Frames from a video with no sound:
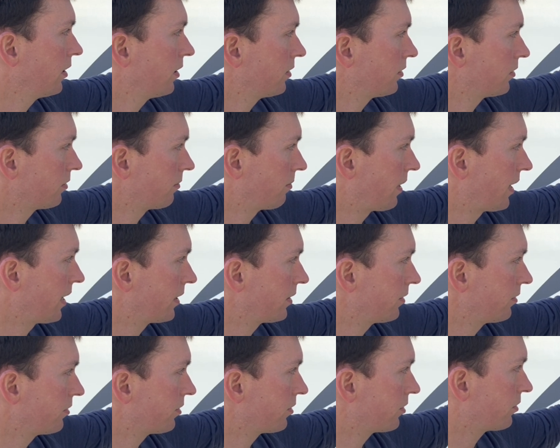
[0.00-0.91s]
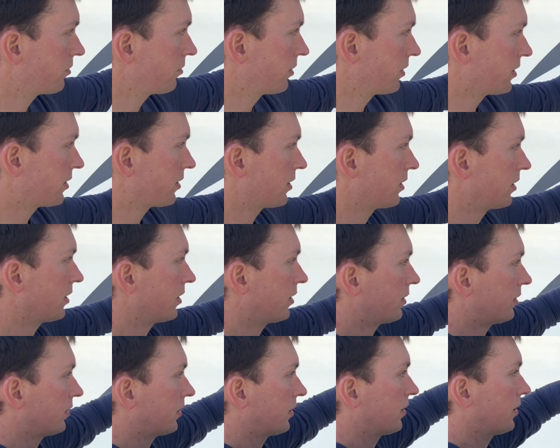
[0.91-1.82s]
So mine, you just twist
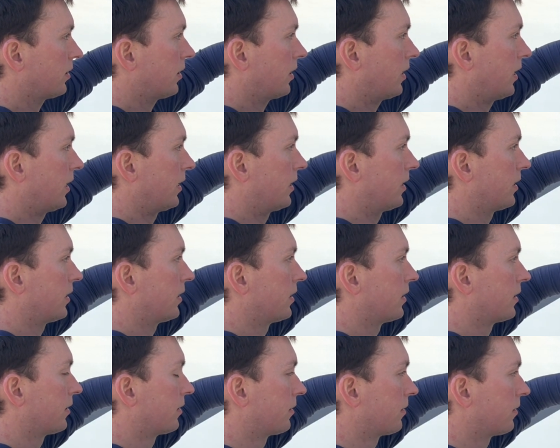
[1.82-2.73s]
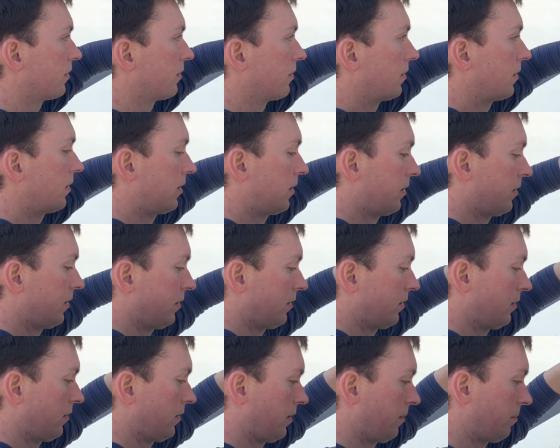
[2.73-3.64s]
this and then it
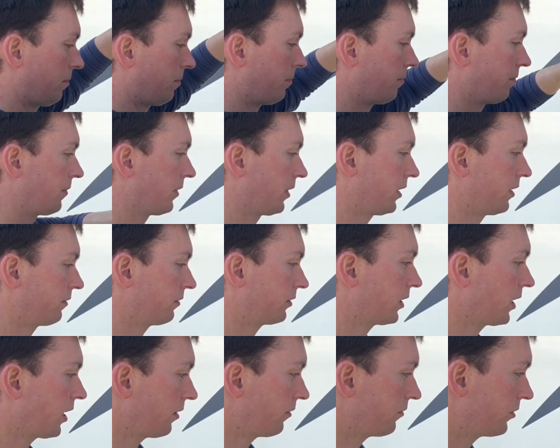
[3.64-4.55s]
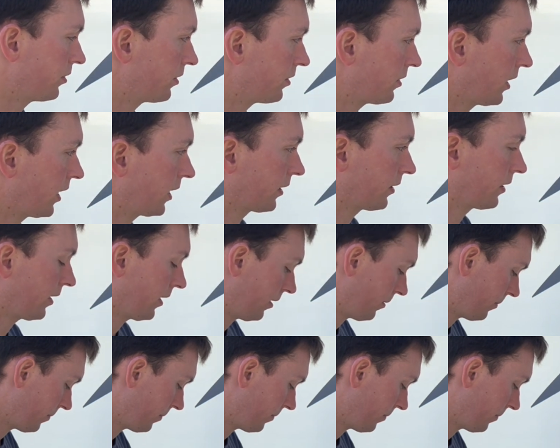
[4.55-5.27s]
lifts off just like that.